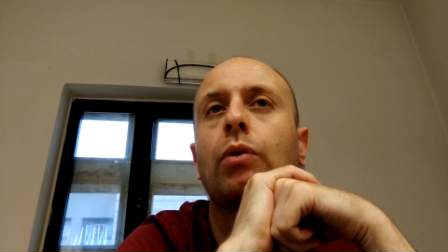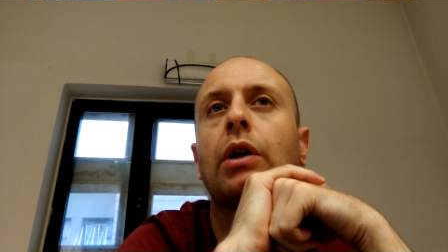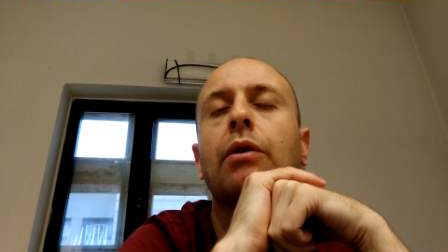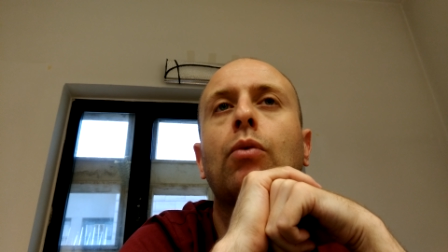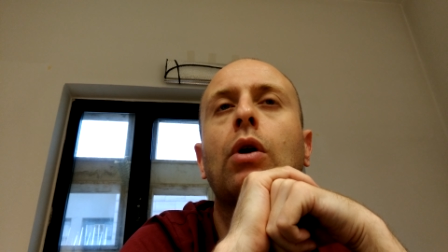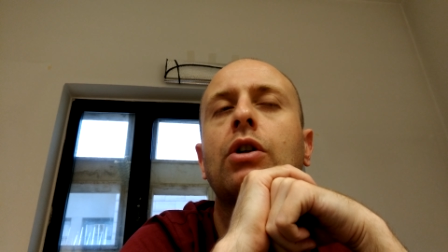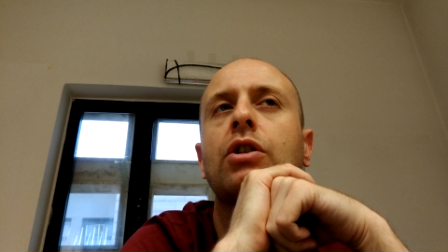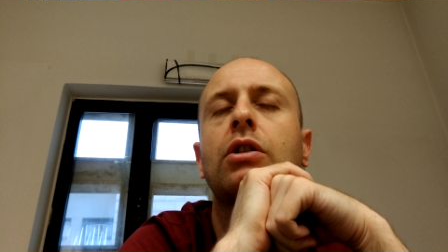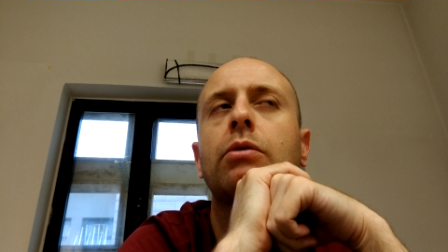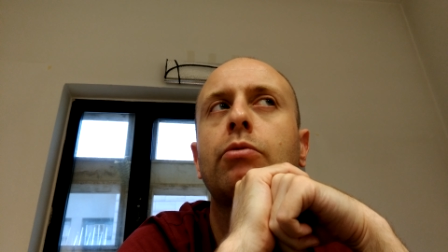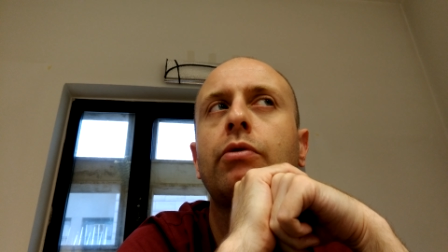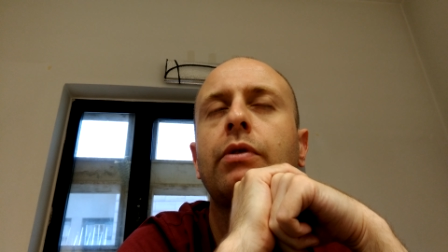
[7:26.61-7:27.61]
have watched
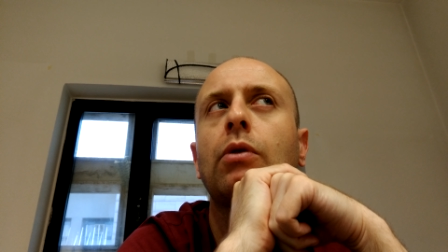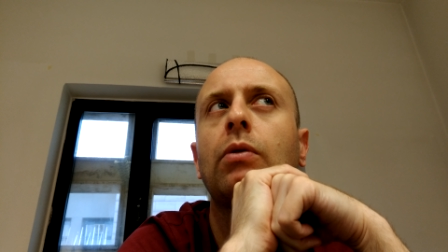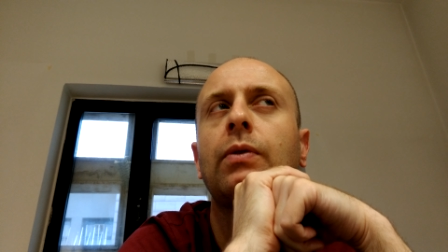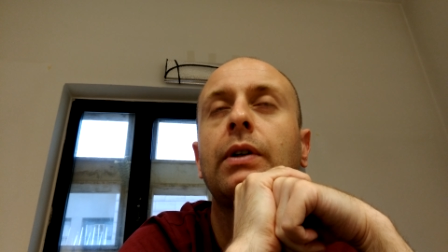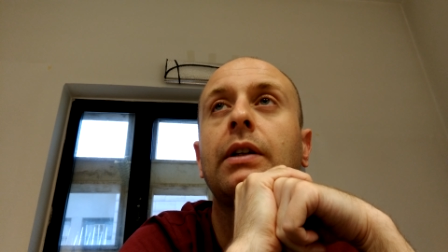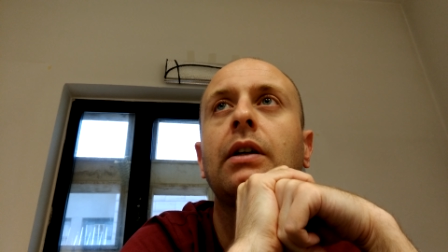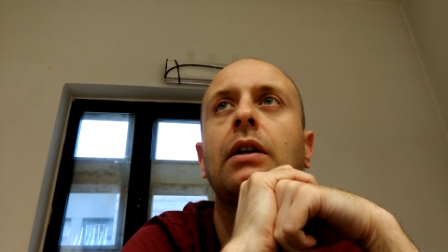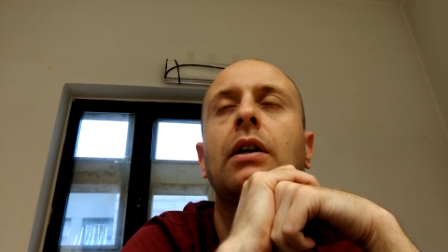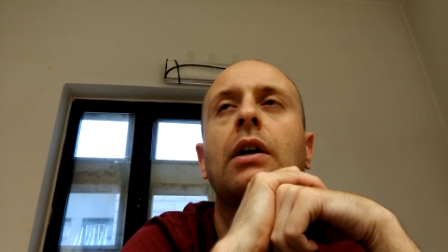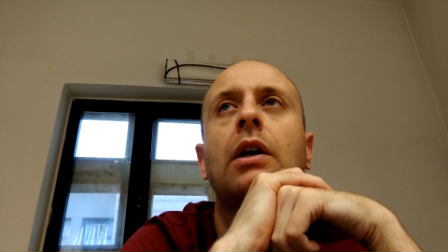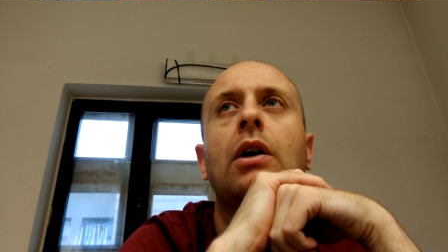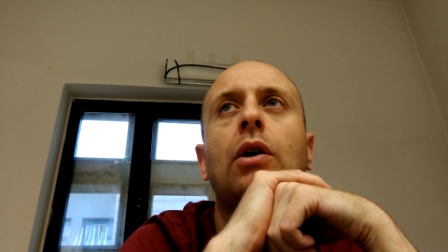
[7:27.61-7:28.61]
this movie already
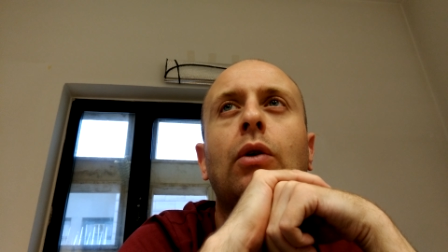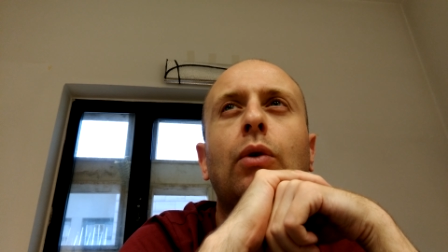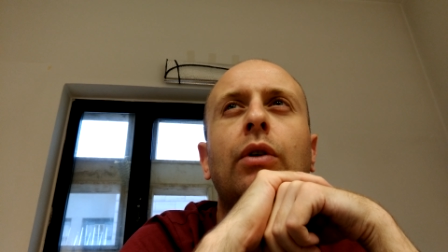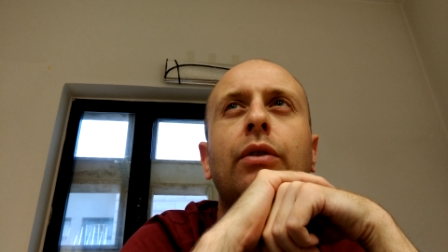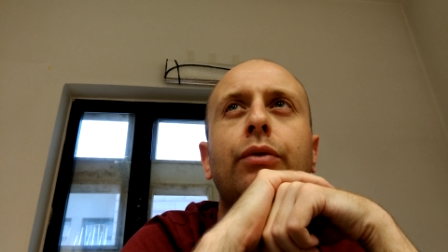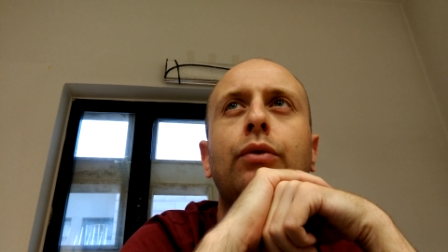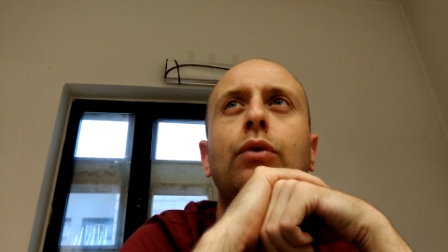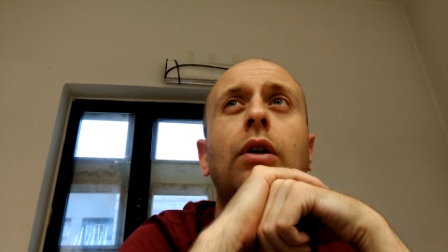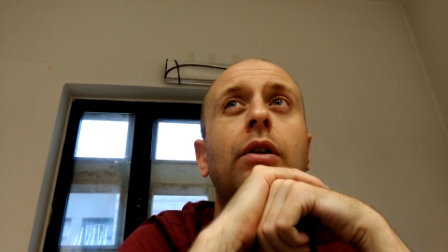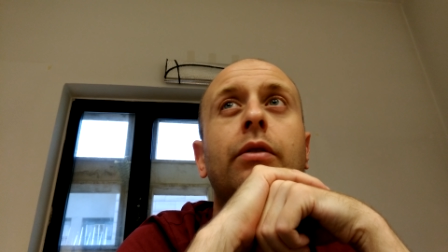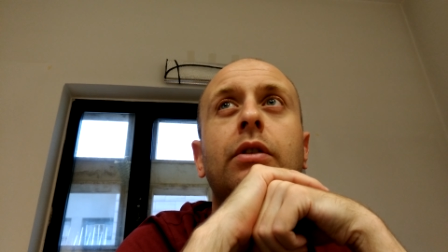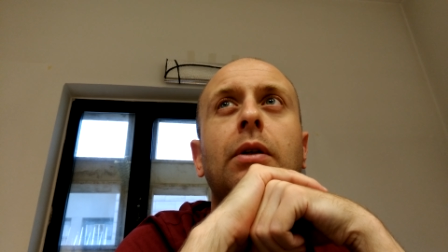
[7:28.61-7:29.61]
or if you
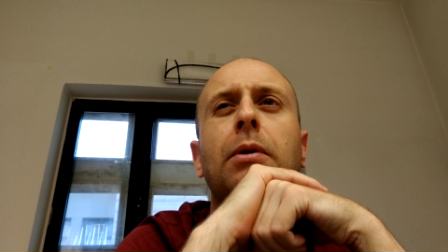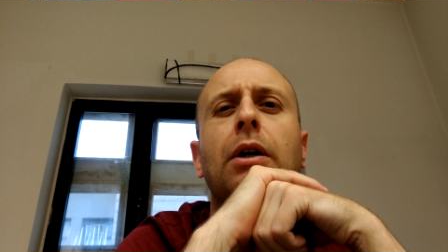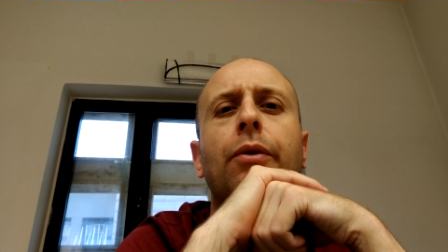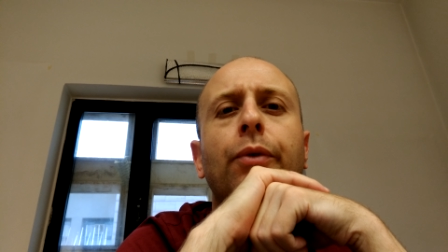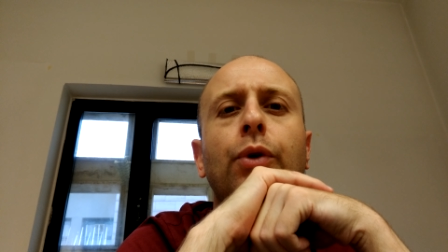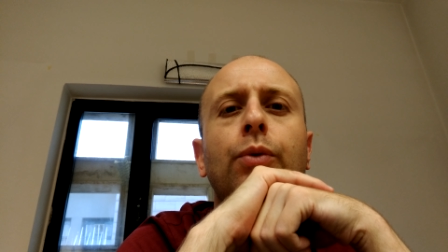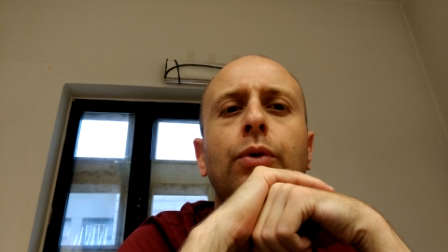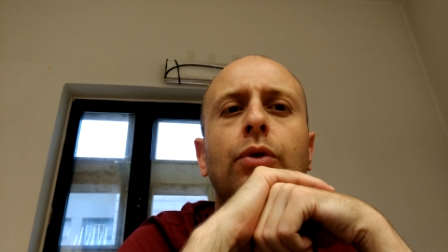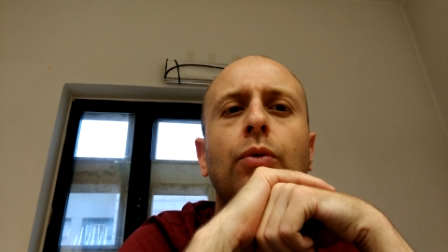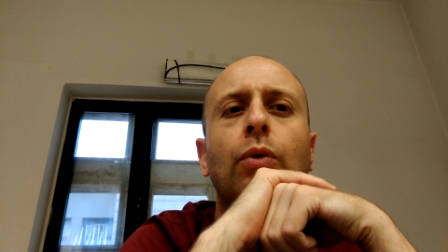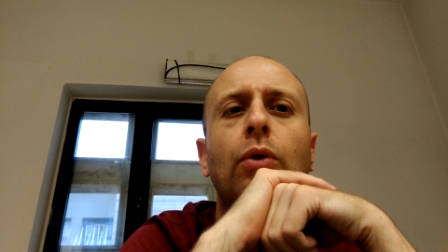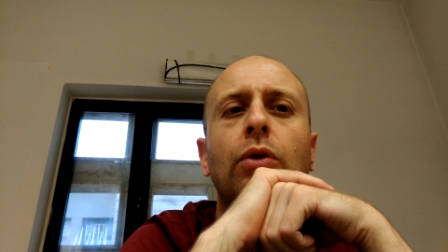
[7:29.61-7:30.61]
are somehow new
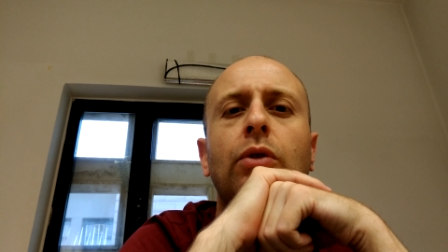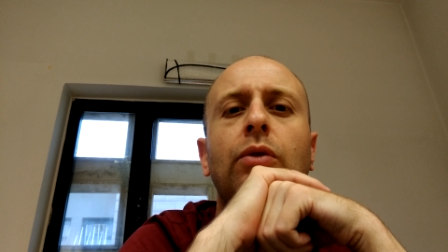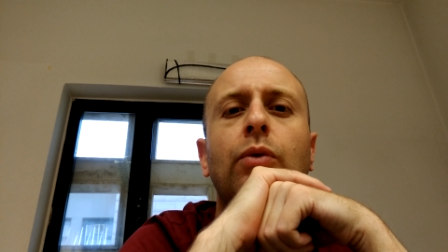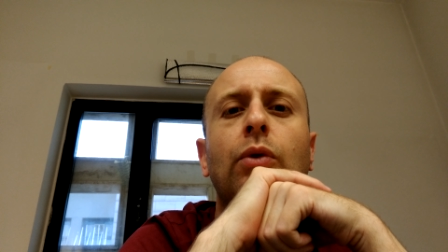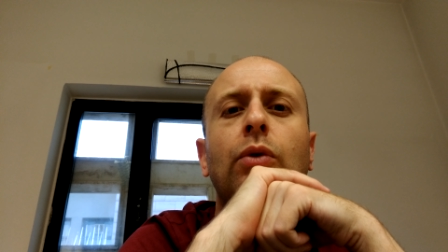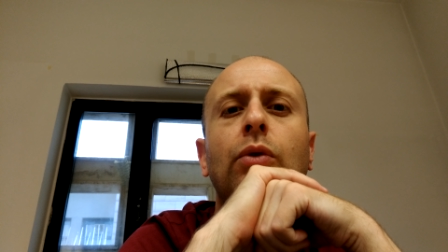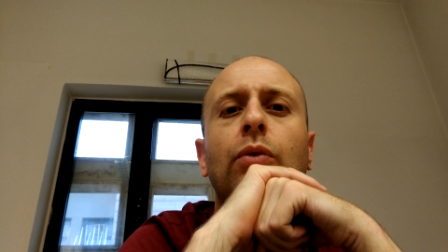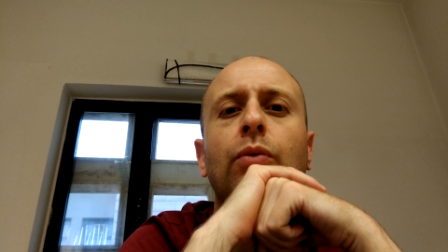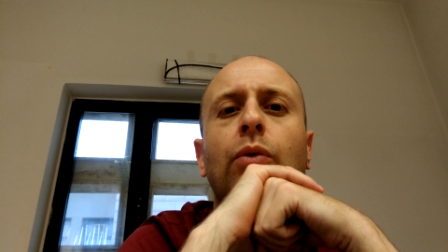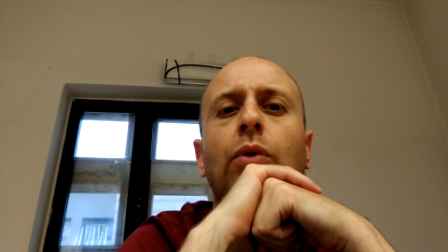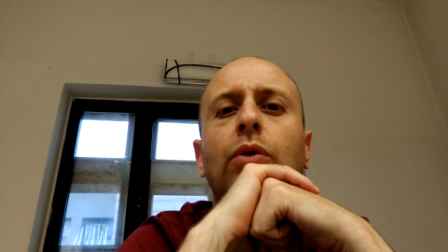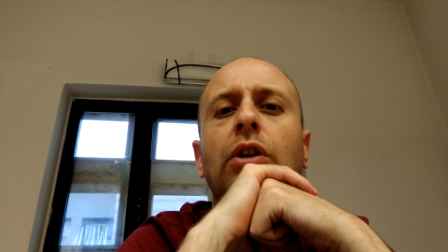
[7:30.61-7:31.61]
into World of
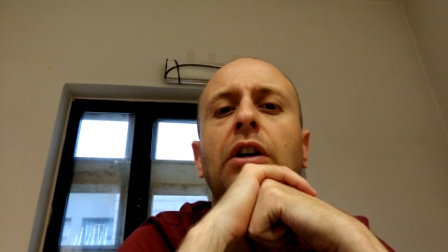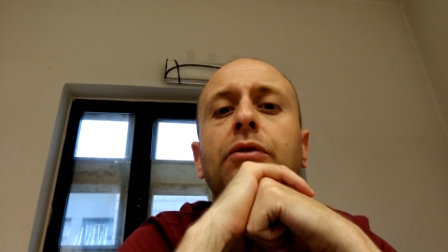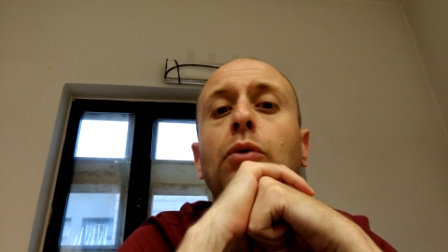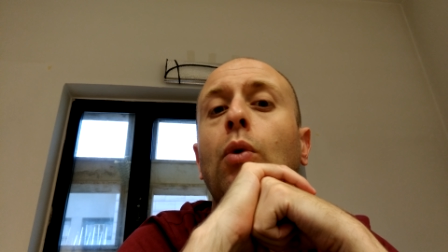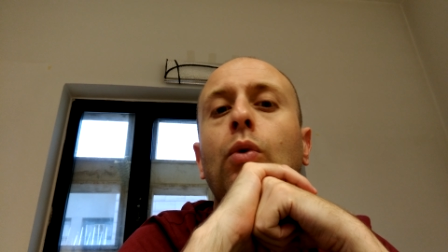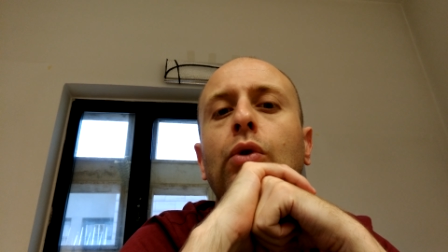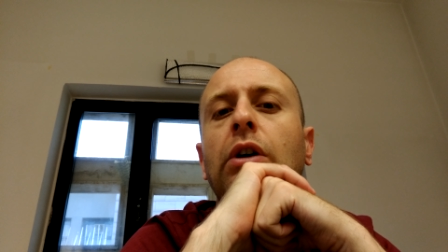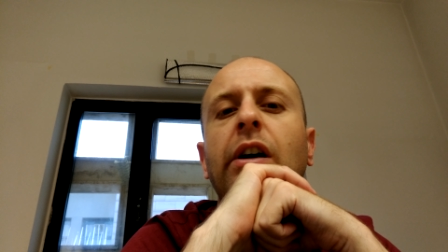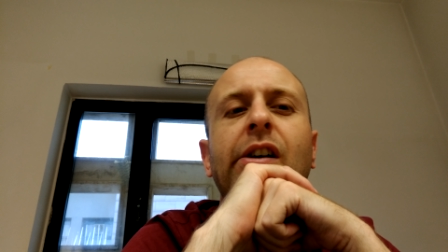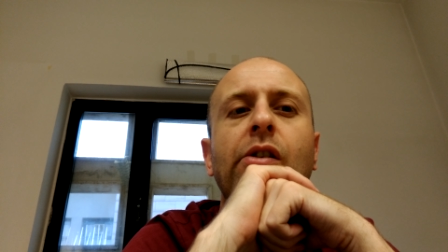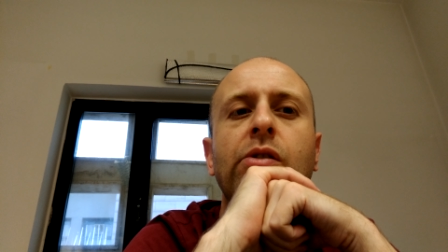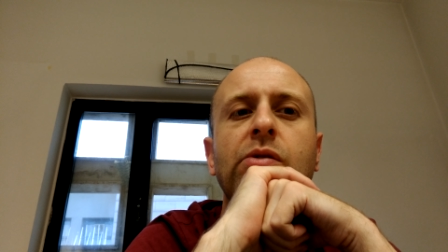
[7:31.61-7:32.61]
Warcraft or
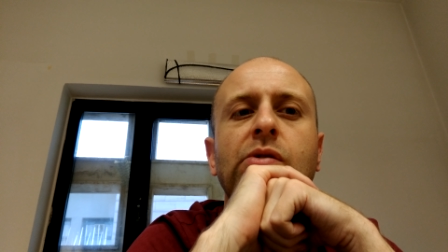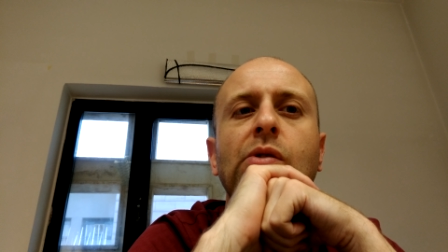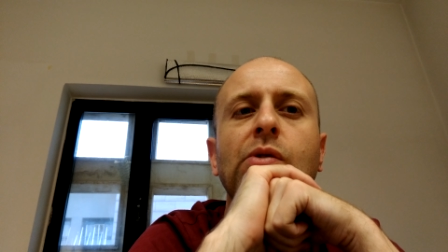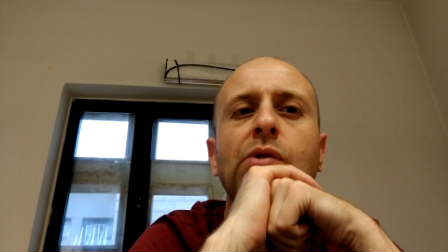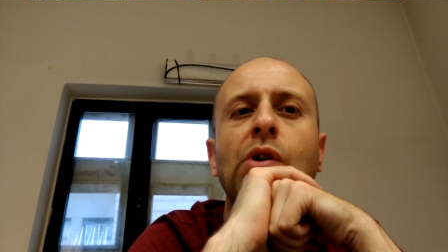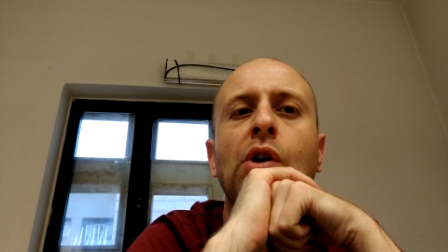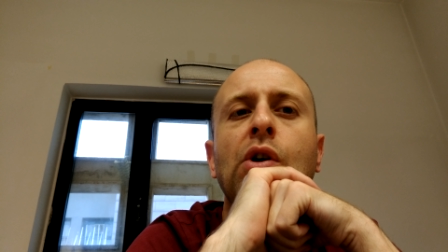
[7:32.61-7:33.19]
Hearthstone,